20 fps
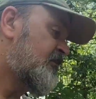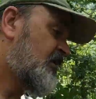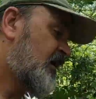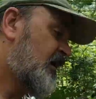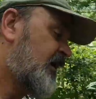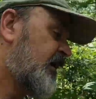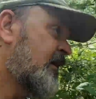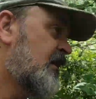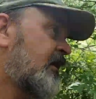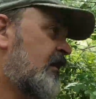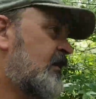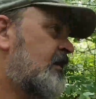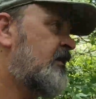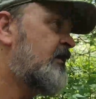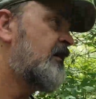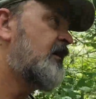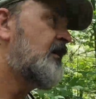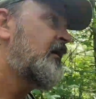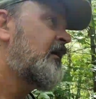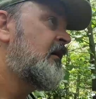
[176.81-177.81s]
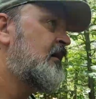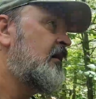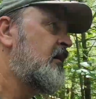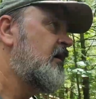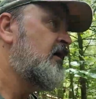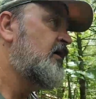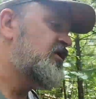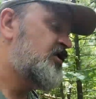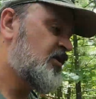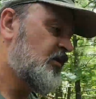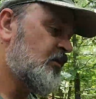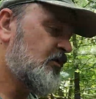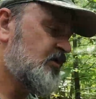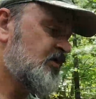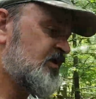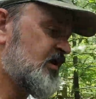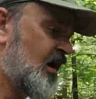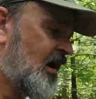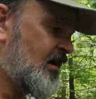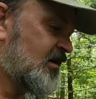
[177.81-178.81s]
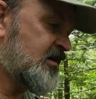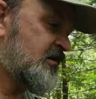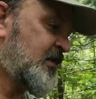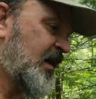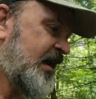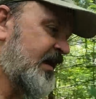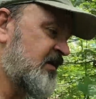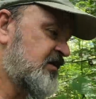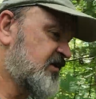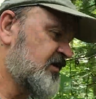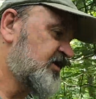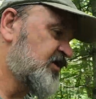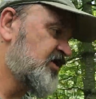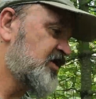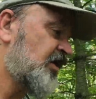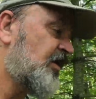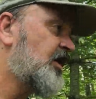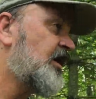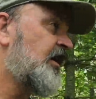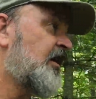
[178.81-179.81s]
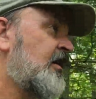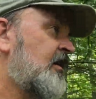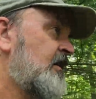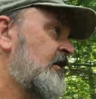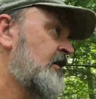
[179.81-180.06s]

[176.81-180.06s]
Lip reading: my shoes, socks, pants, and shirt.